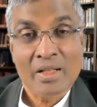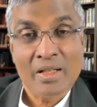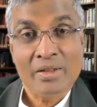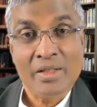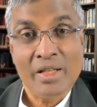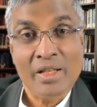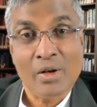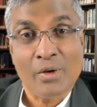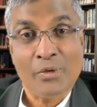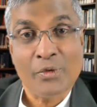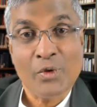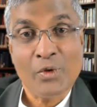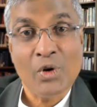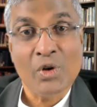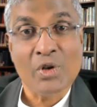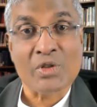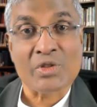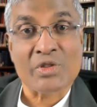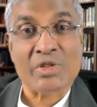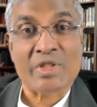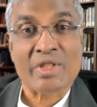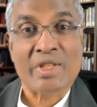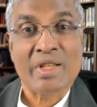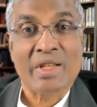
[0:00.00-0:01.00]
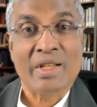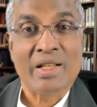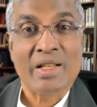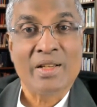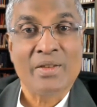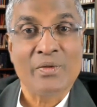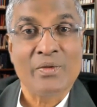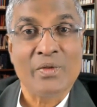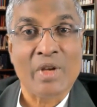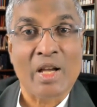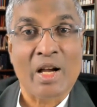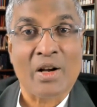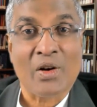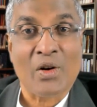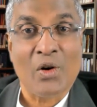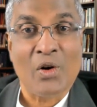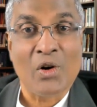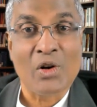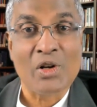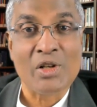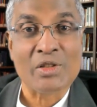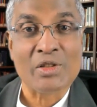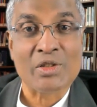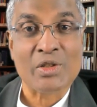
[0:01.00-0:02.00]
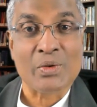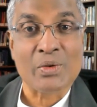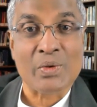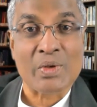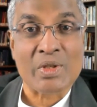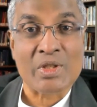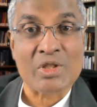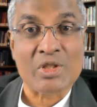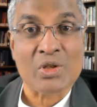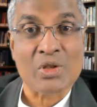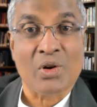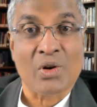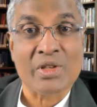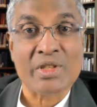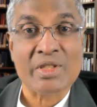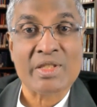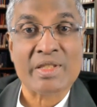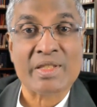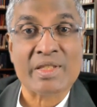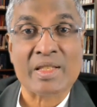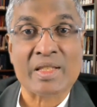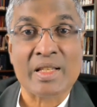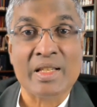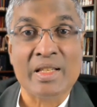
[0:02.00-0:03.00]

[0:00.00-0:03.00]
Then, of course, we are called to rejoice